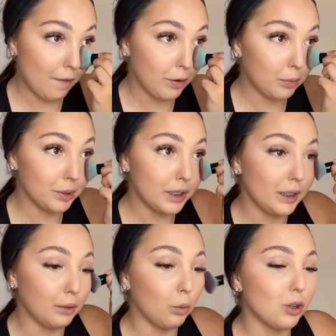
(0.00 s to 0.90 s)

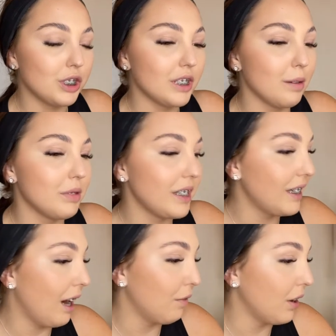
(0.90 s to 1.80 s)
everybody watches them
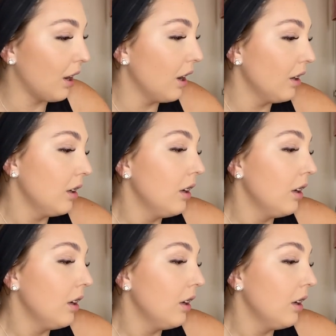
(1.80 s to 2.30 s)
together.